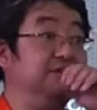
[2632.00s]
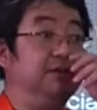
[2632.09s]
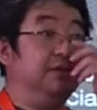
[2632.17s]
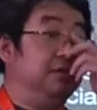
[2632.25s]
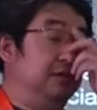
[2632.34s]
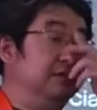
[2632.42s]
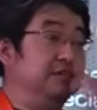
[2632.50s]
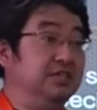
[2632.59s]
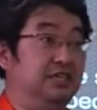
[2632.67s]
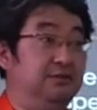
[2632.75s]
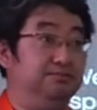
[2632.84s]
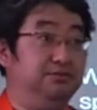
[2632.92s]
improve
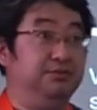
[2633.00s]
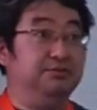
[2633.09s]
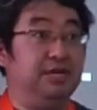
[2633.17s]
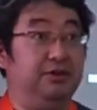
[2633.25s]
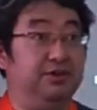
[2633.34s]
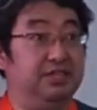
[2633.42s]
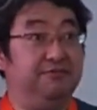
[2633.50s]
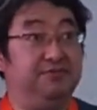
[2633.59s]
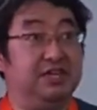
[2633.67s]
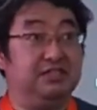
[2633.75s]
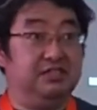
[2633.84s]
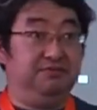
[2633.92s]
our
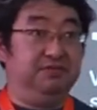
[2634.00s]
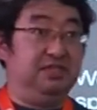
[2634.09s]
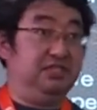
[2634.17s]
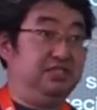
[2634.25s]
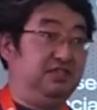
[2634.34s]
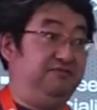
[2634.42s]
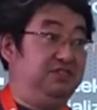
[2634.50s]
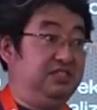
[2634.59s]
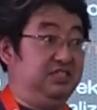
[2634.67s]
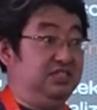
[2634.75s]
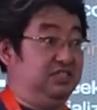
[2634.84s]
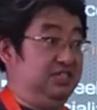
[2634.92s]
effectiveness and efficiency,
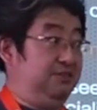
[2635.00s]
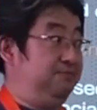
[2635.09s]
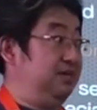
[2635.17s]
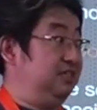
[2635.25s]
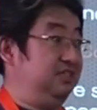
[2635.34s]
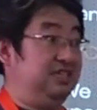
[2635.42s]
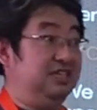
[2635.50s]
but didn't work.